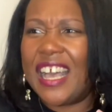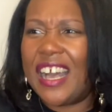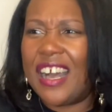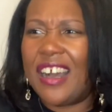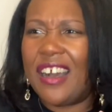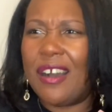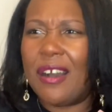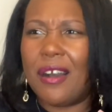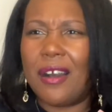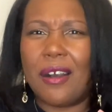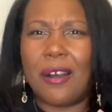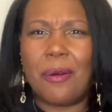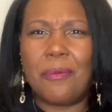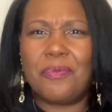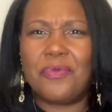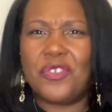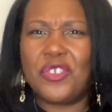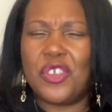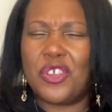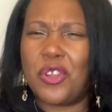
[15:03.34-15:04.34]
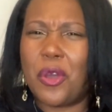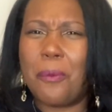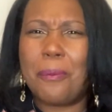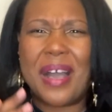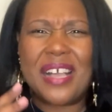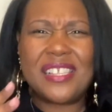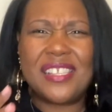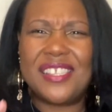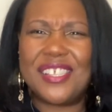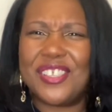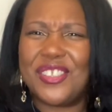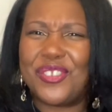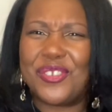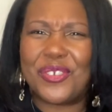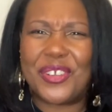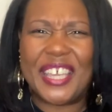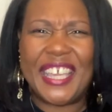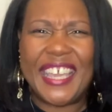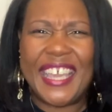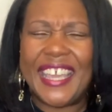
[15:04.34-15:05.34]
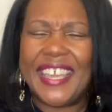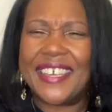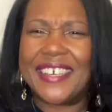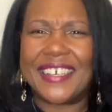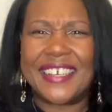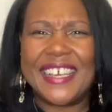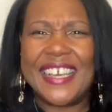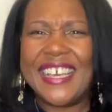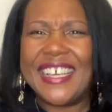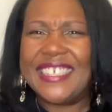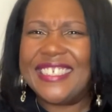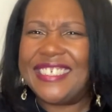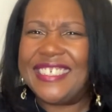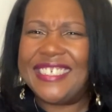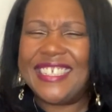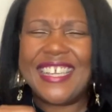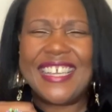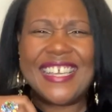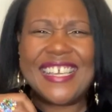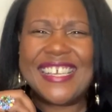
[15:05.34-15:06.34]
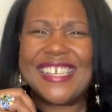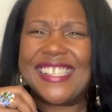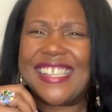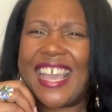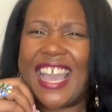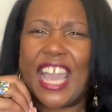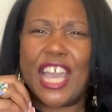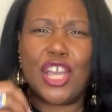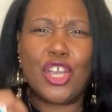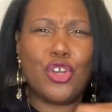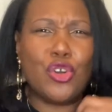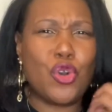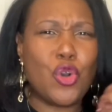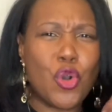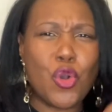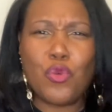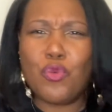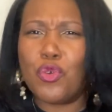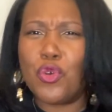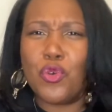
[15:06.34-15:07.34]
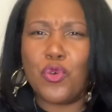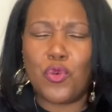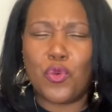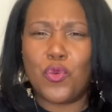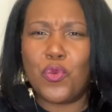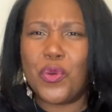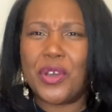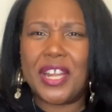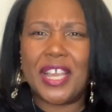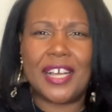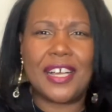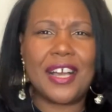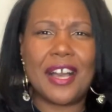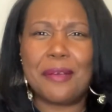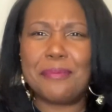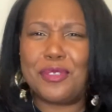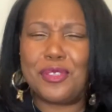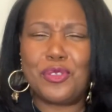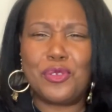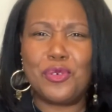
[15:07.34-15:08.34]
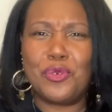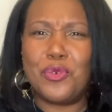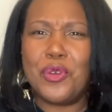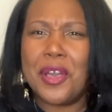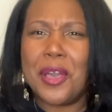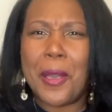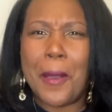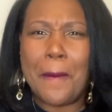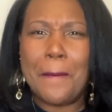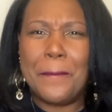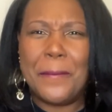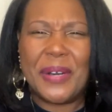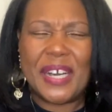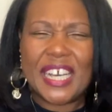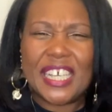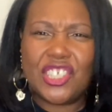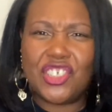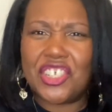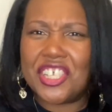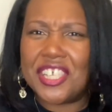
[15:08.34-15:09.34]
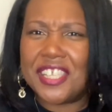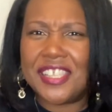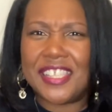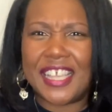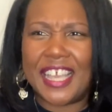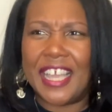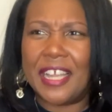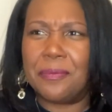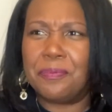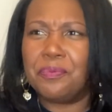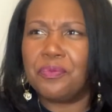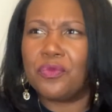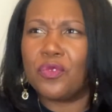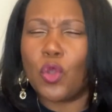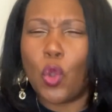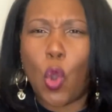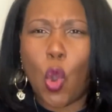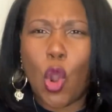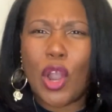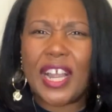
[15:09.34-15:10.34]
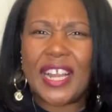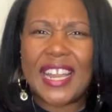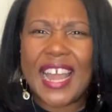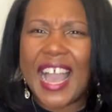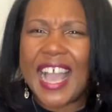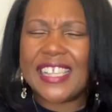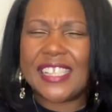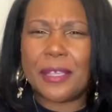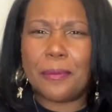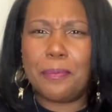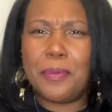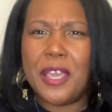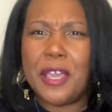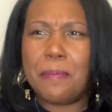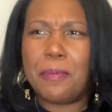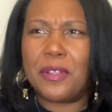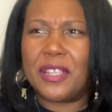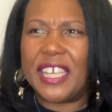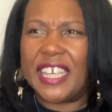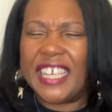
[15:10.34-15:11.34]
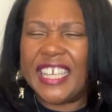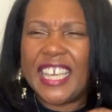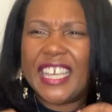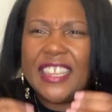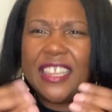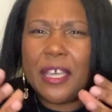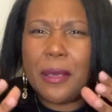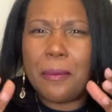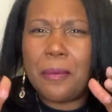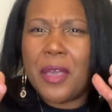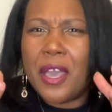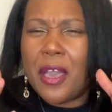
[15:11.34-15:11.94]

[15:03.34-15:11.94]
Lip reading: My sister Kia, she is a guru when it comes to budgets and organizing people and getting them